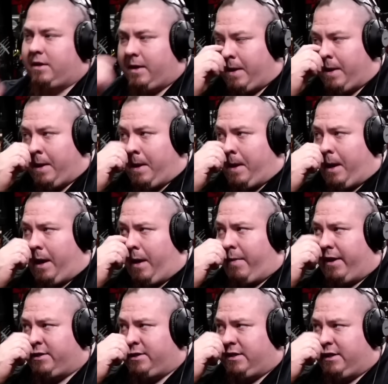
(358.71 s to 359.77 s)
Yeah. Um,
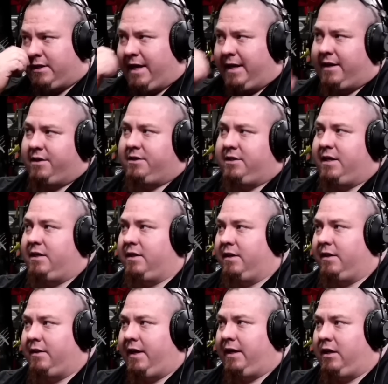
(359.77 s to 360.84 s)
I see the tendency to
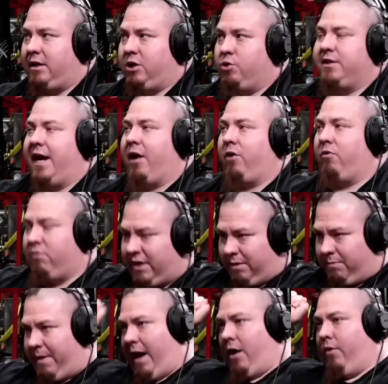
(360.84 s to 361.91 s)
like use that
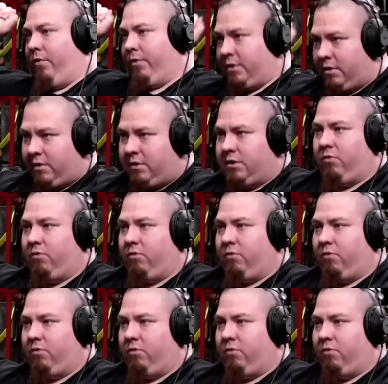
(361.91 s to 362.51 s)
rebound to